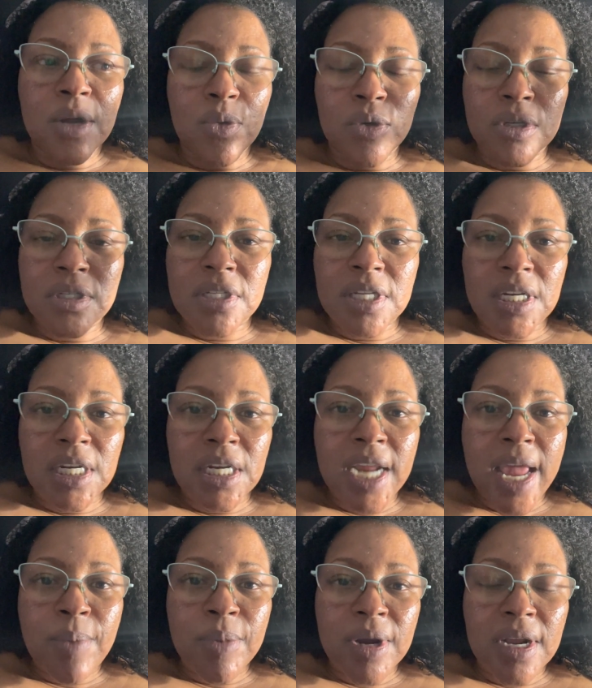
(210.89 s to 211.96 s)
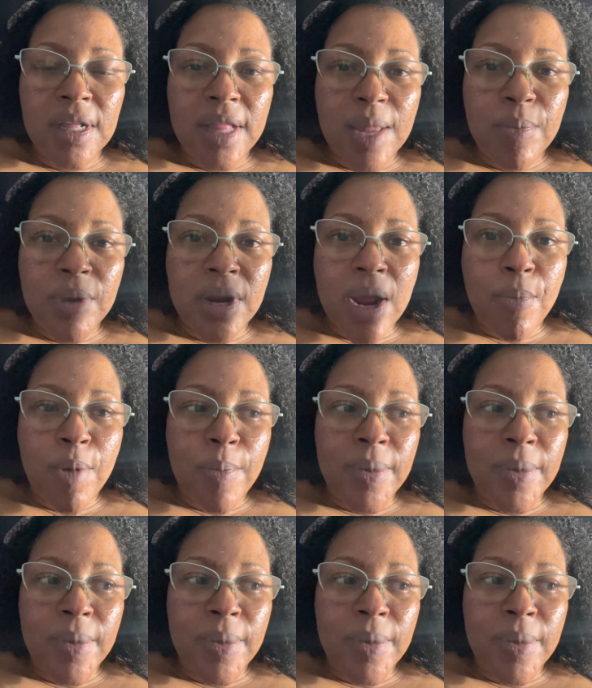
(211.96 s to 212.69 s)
We're just gonna name it and claim it. I'm a